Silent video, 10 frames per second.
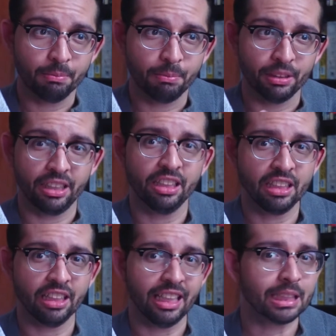but they're
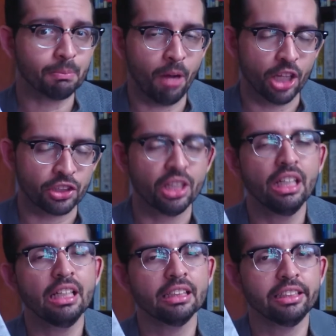not as much.
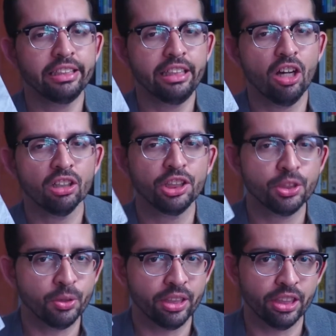The only
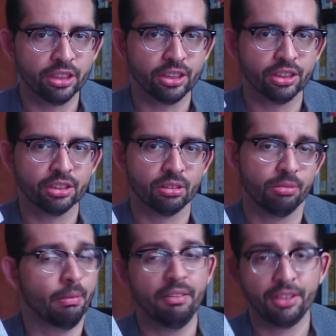two characters, or
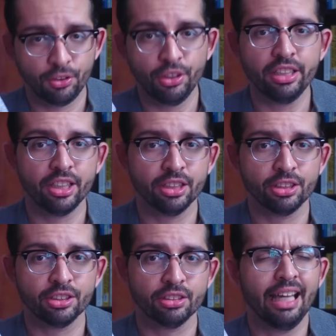maybe three
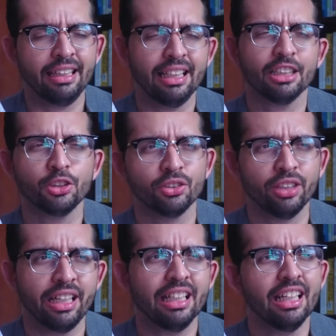characters, I think I should
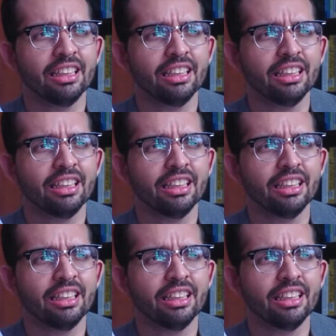say,